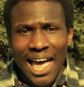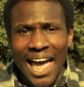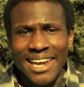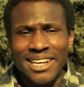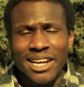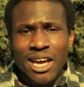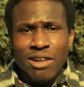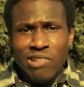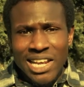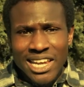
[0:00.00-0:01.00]
And
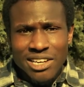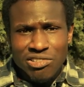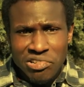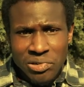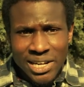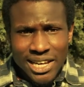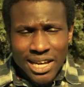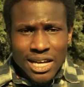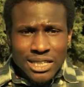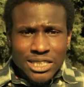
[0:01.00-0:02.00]
really and truly,
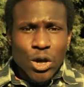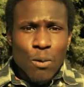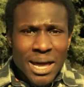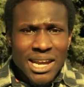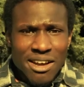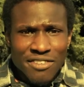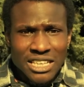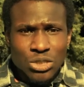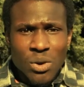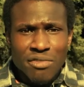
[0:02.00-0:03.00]
so many of
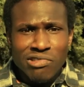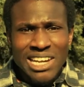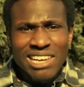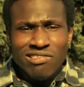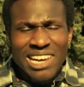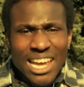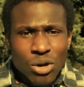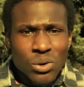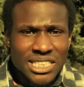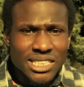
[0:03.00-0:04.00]
us, we've really
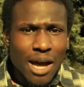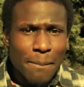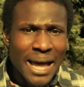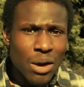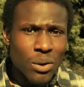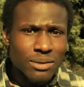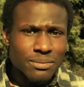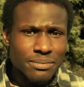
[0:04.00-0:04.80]
relinquished our power.